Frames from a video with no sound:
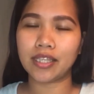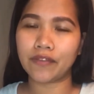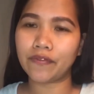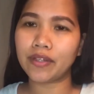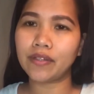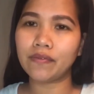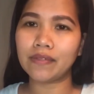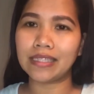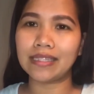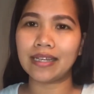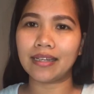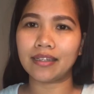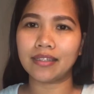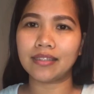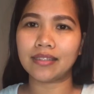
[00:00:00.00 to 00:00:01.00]
given with
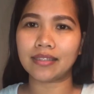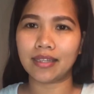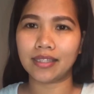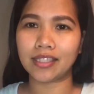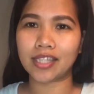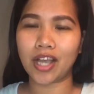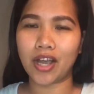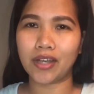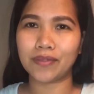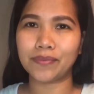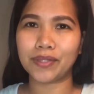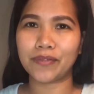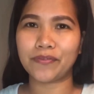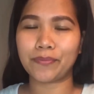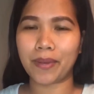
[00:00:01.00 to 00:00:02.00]
the consent
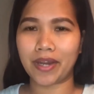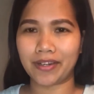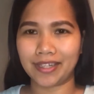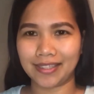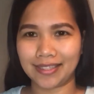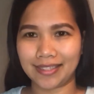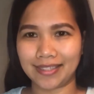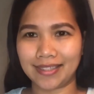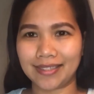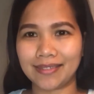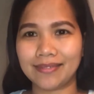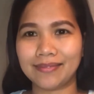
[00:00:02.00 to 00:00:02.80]
of the parents.